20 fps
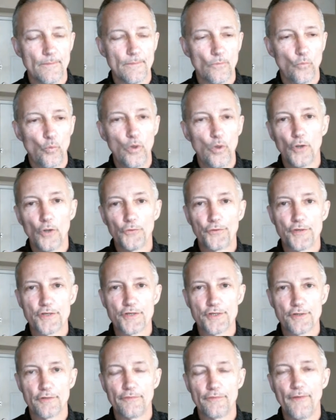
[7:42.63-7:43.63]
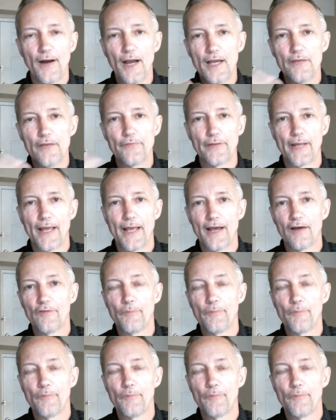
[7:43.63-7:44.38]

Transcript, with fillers: will to survive and have